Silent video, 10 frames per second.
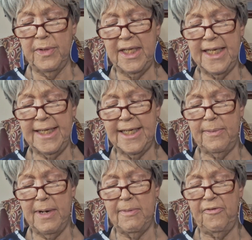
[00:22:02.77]
what this is,
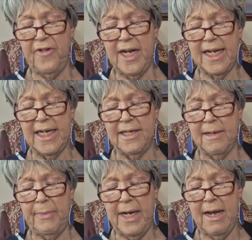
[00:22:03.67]
but I'm afraid I'm going to
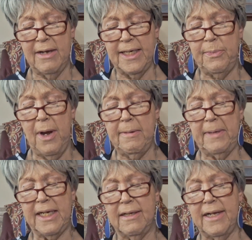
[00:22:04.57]
dump it out. It's
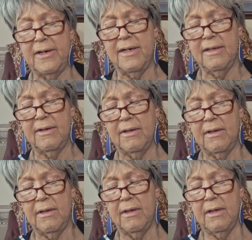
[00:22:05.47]
probably glitter
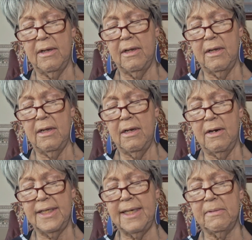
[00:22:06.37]

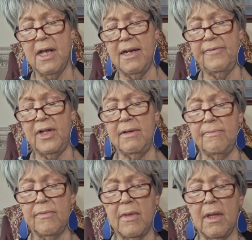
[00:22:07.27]
or some kind of a